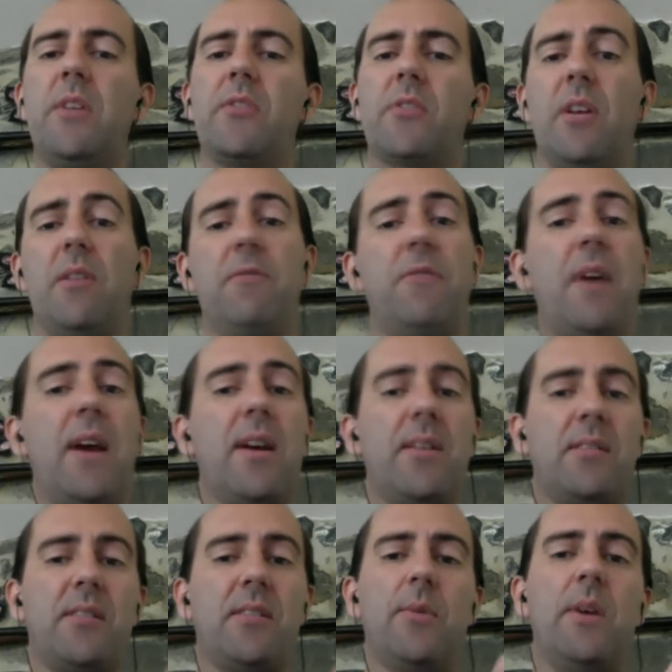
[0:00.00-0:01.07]
are getting
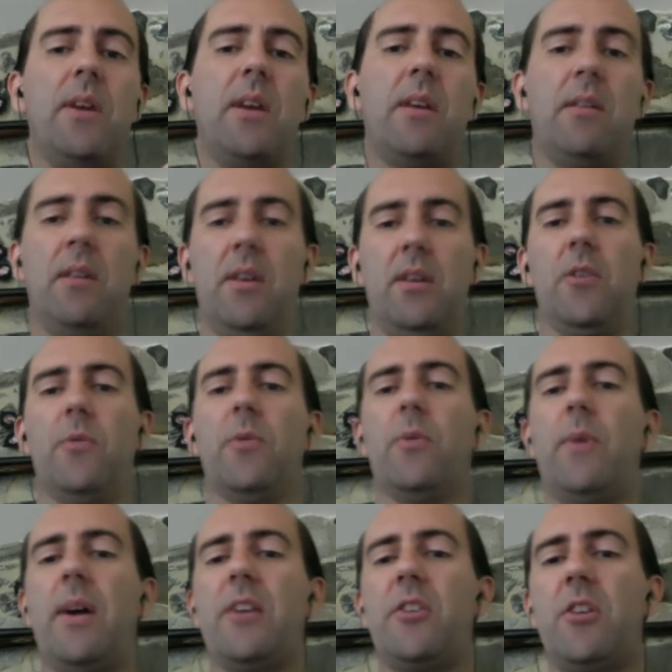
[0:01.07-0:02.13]
fast, and we're
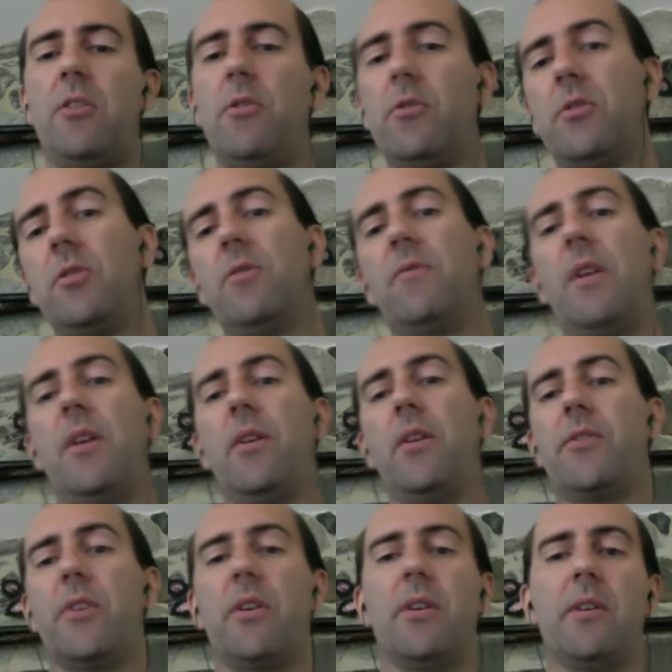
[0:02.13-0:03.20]
watching YouTube
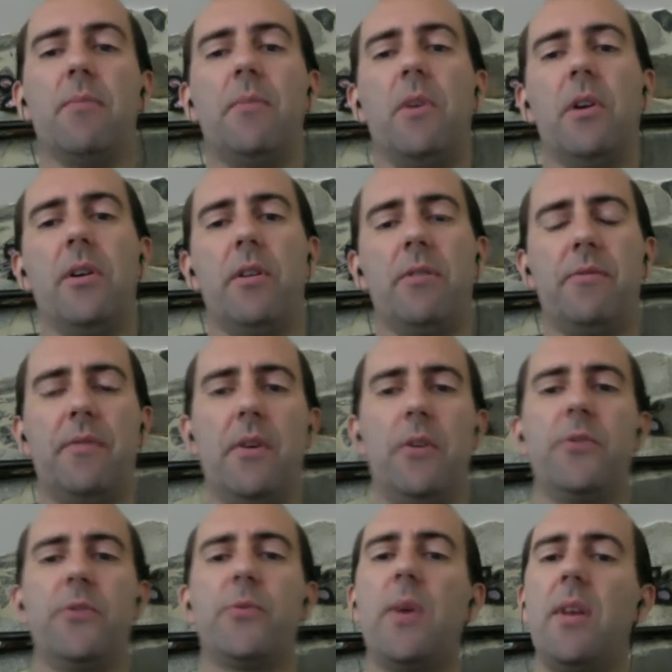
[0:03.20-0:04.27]
videos on our
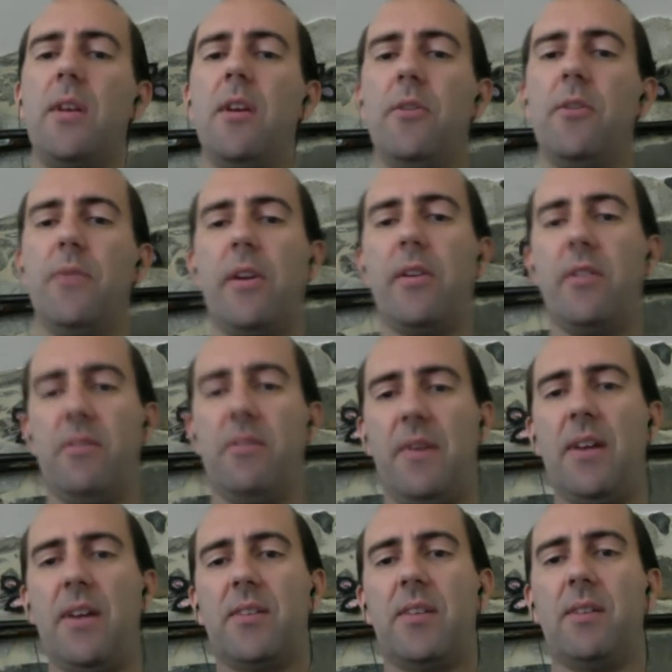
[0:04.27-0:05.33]
phones. We know that our
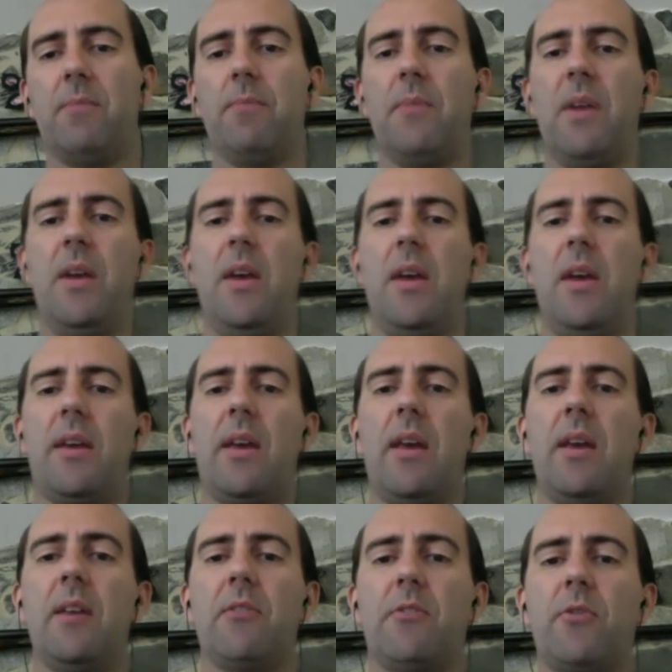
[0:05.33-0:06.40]
device can
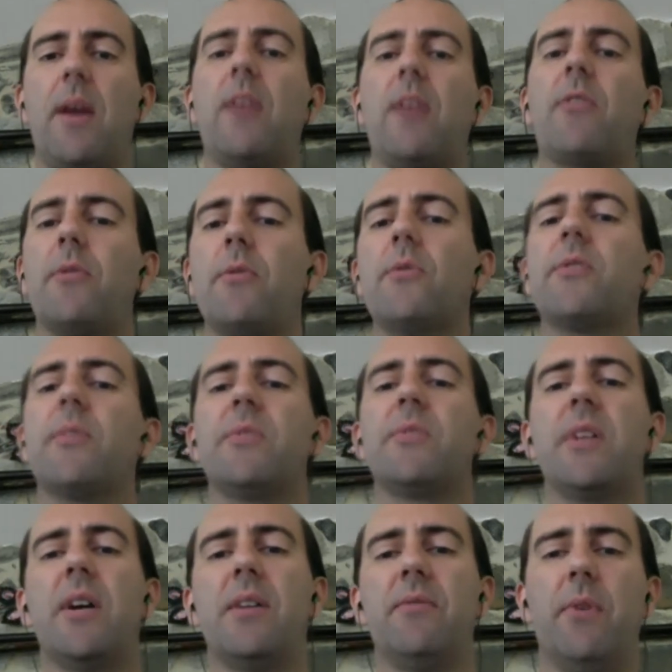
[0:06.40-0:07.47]
crank through some
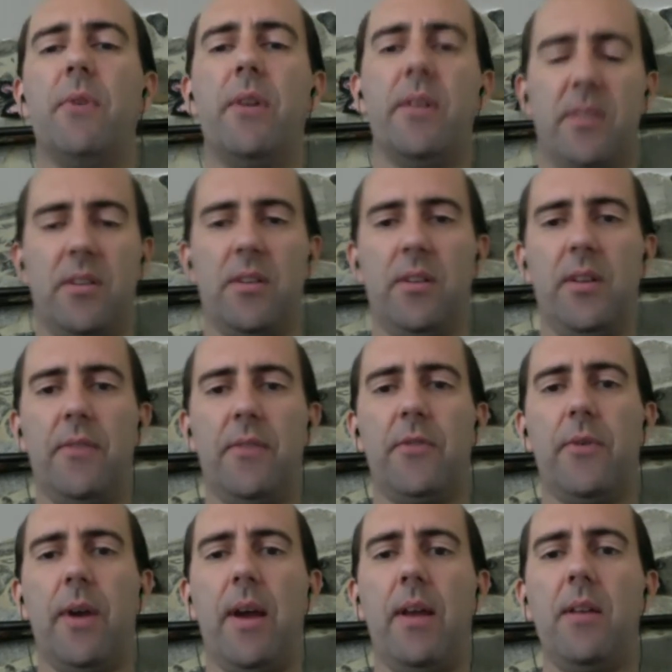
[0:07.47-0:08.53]
stuff when it's
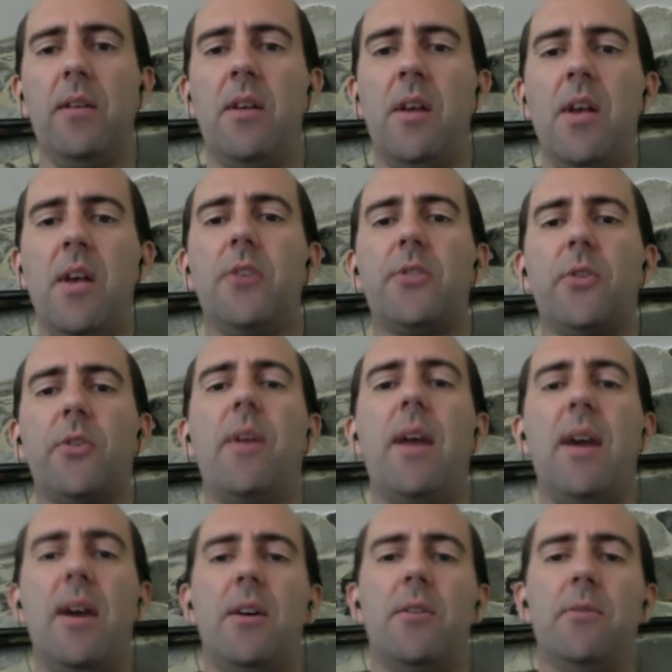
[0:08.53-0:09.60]
delivered right. So
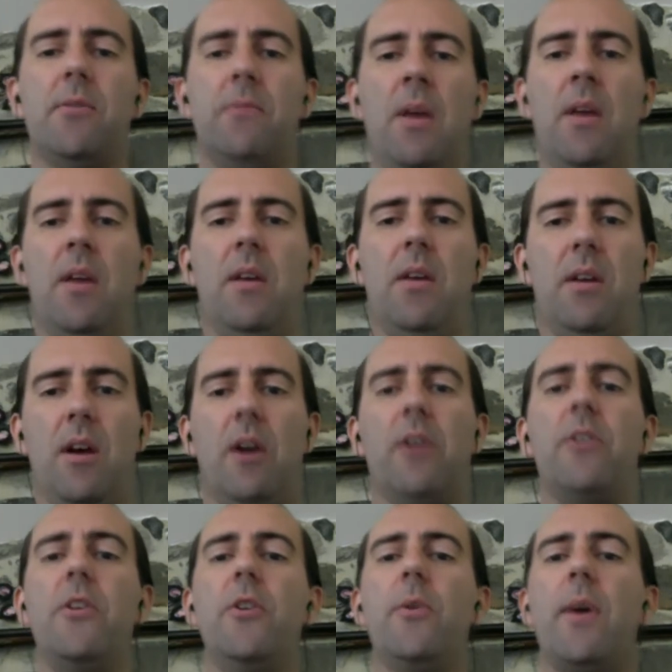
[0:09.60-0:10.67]
now
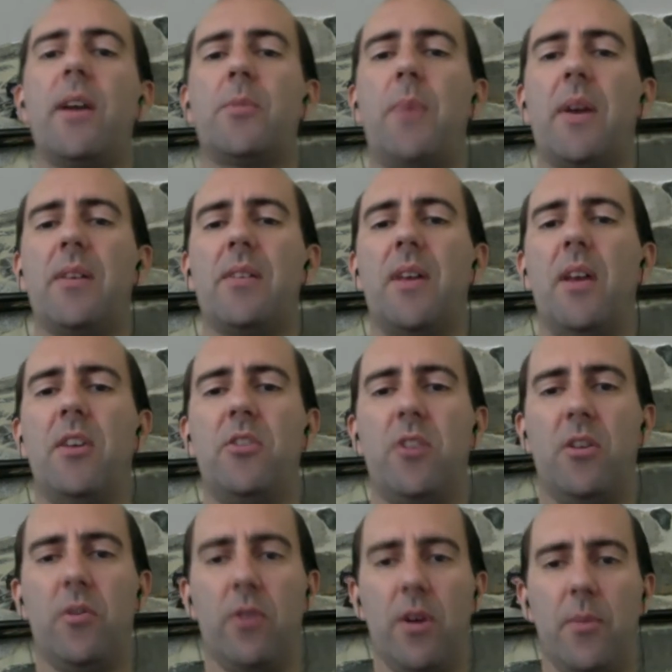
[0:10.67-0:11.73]
our new expectation
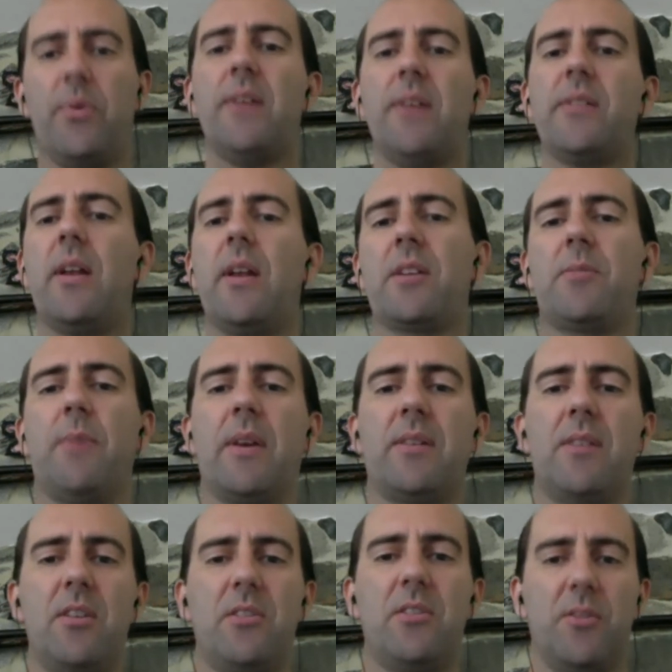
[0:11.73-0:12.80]
or our present
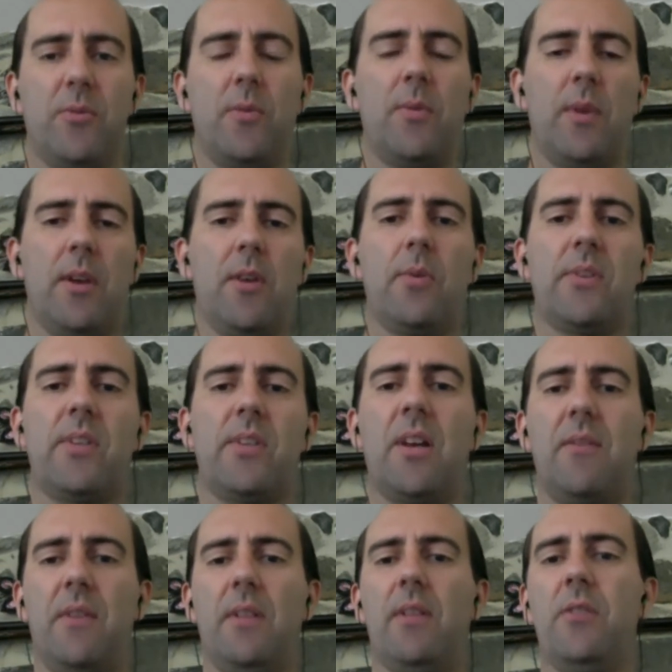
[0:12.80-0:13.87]
expectation is when we go to a site,
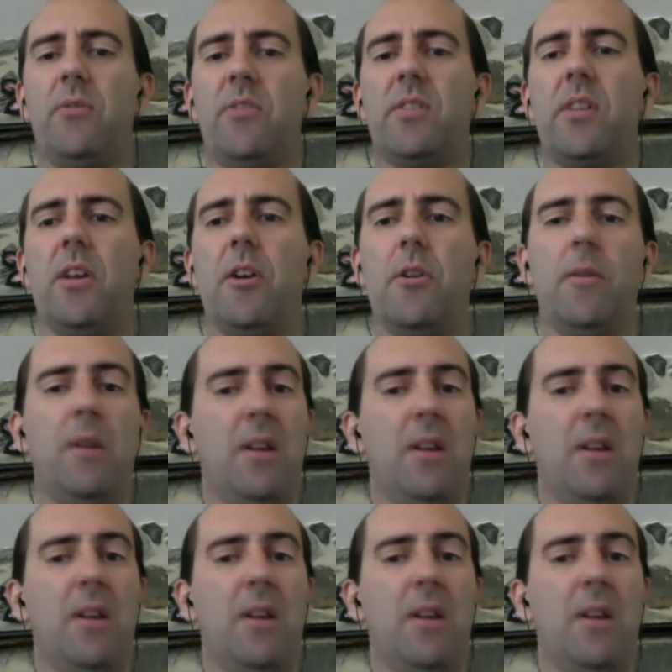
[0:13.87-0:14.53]
if it loads slow,